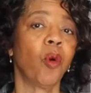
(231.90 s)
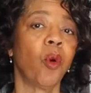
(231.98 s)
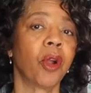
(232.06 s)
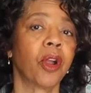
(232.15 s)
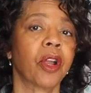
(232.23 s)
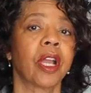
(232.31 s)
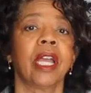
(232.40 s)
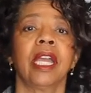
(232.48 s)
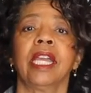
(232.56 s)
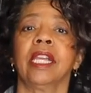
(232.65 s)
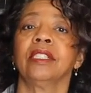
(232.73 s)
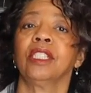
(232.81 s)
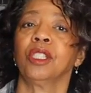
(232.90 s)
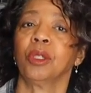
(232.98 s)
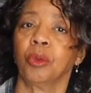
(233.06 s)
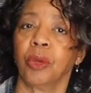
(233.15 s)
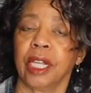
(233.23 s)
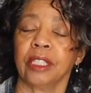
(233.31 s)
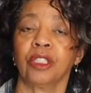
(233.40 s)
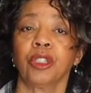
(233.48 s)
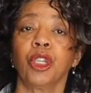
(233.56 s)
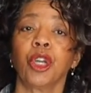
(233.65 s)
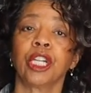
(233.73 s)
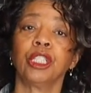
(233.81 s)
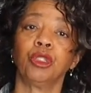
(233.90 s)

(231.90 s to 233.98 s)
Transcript: 4 is to rinse. So you're going